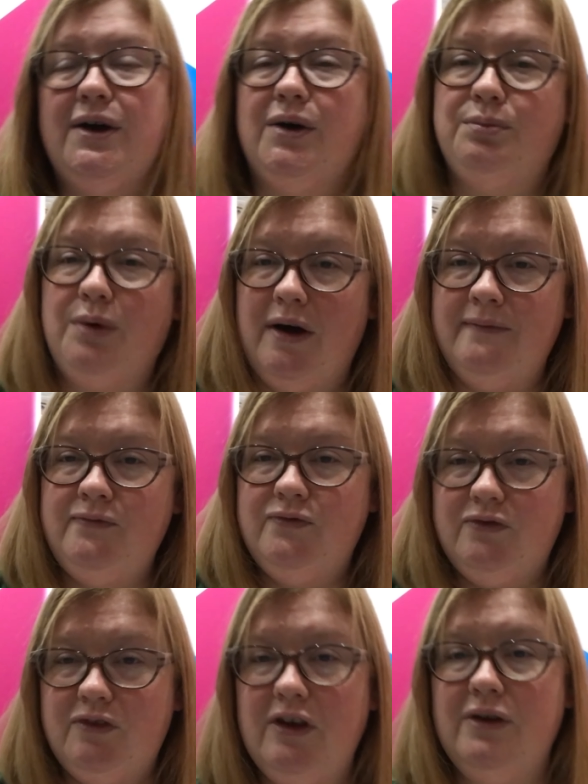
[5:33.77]
1,
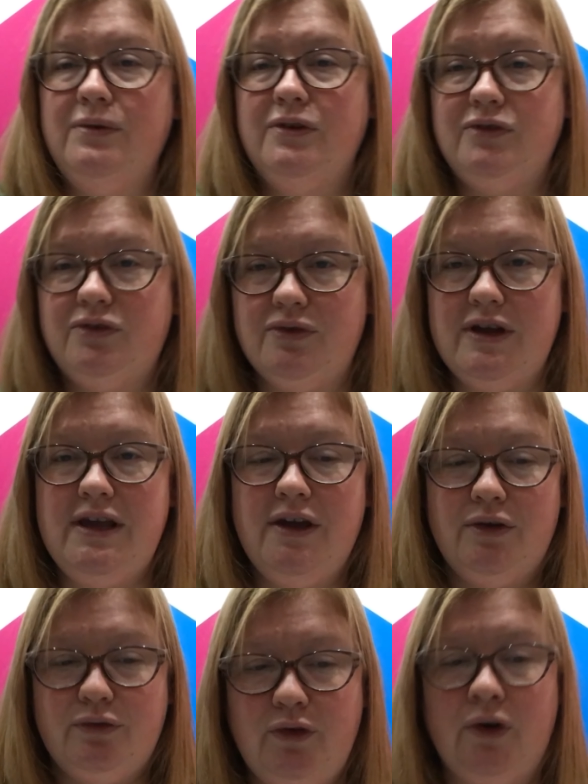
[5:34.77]
2, 3,
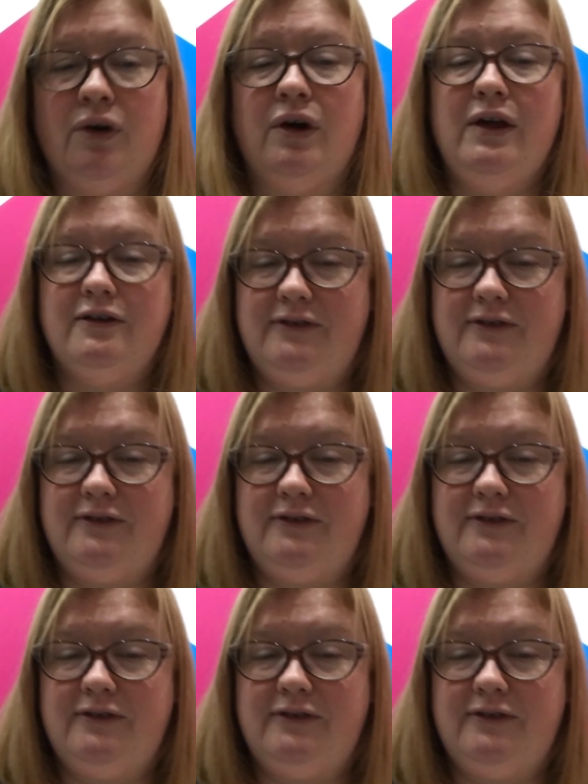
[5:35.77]
4.